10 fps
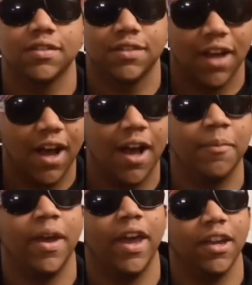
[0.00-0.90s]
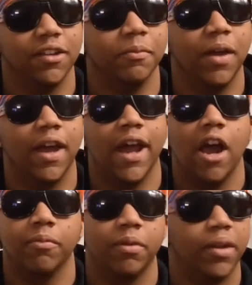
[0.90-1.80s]
time hating, man. I
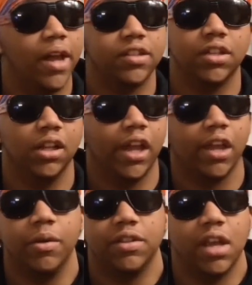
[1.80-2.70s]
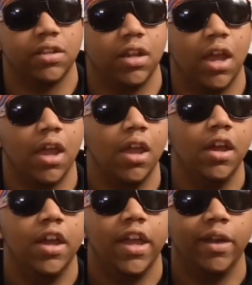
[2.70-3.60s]
remember that shit like it was yesterday.
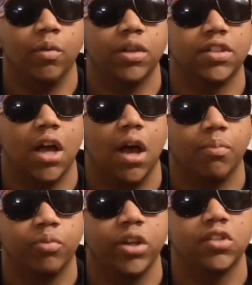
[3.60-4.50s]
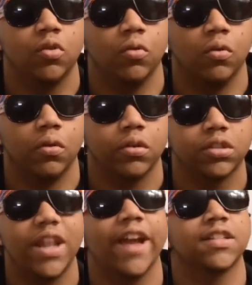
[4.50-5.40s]
It was preschool,
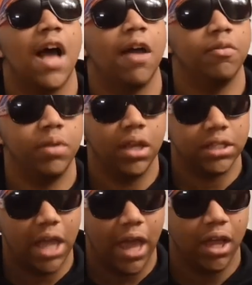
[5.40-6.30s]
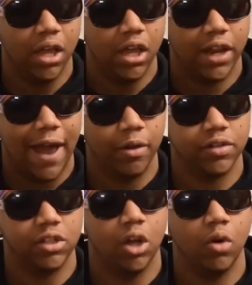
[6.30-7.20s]
snack time to be exact. And I
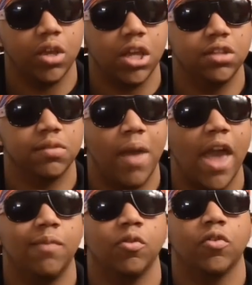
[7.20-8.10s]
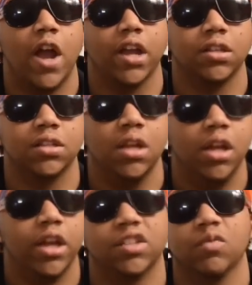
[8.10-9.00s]
was, eating some animal crackers,
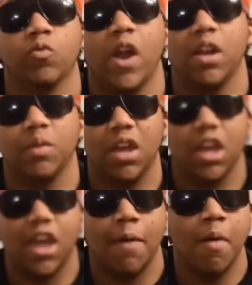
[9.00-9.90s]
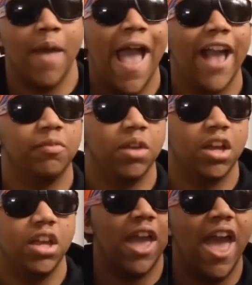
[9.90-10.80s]
and some random kid came up and asked me
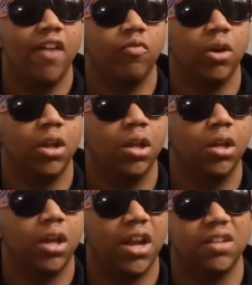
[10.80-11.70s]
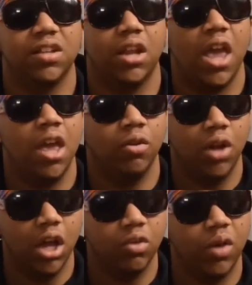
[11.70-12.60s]
could he have one. And I said, hell
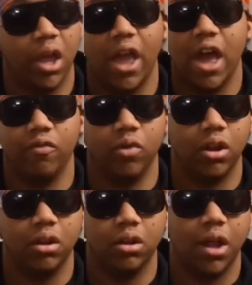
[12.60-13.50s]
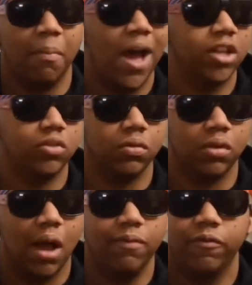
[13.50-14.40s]
no, you can't have one. Now mind you,
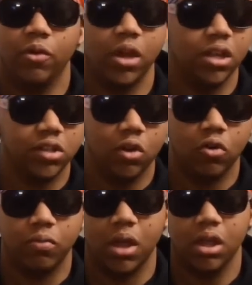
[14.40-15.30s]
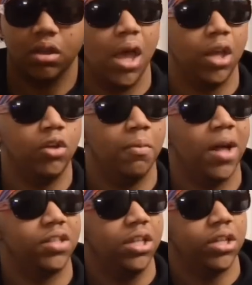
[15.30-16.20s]
I'm 4 years old, man. And my
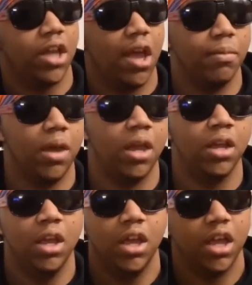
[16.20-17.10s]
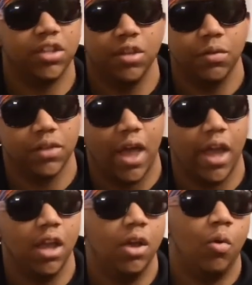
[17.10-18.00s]
teacher came in and she was
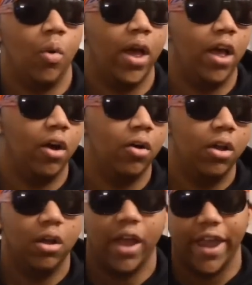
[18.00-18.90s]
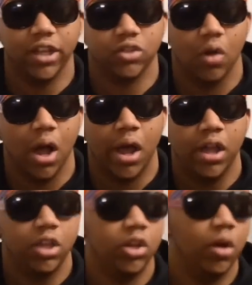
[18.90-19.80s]
like, well, Antron,
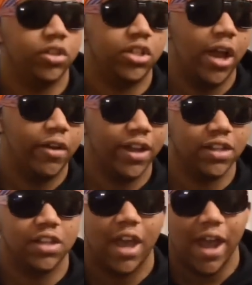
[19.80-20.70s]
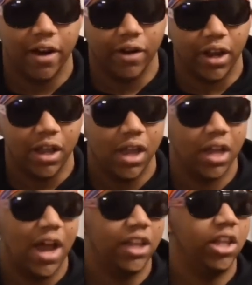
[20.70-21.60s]
sharing is caring.
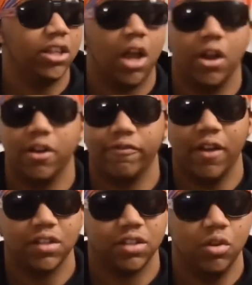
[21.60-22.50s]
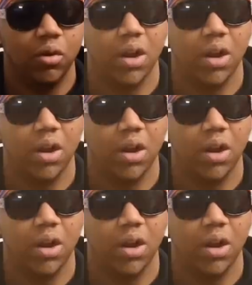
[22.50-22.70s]
And I looked at her in the face, and you know what